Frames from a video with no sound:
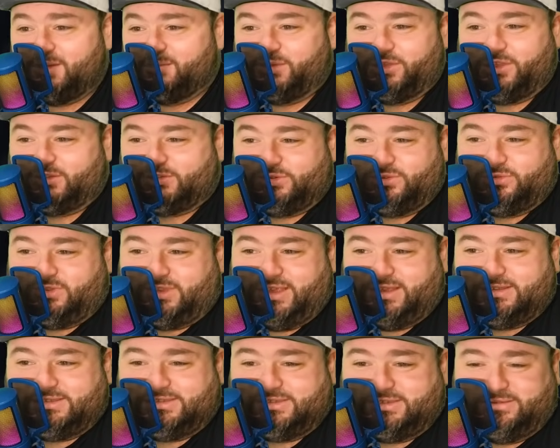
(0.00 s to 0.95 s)
But the truth
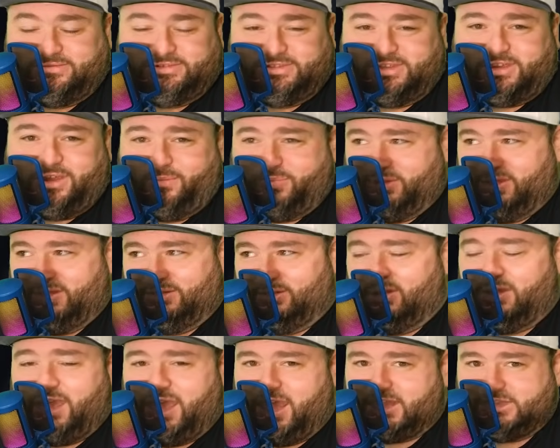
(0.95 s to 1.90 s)
is, it was a complete
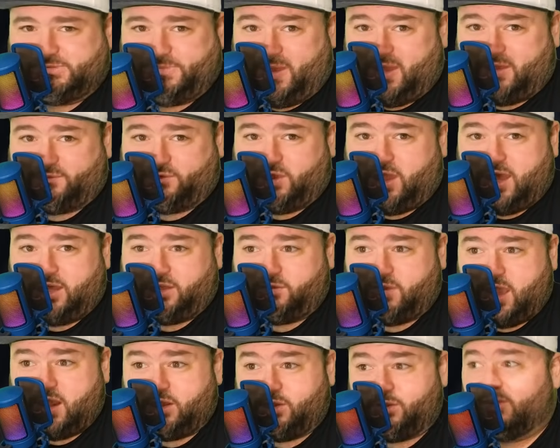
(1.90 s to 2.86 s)
look-ahead spot for
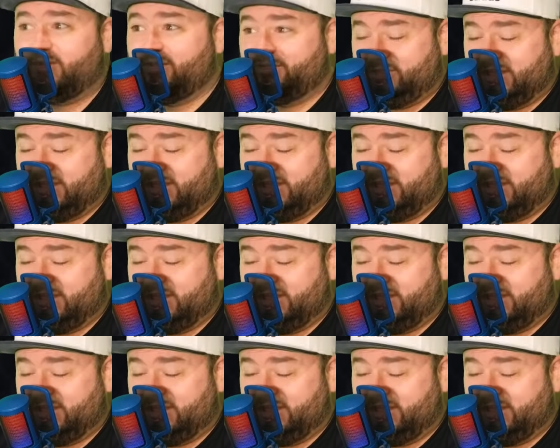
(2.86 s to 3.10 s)
Colorado.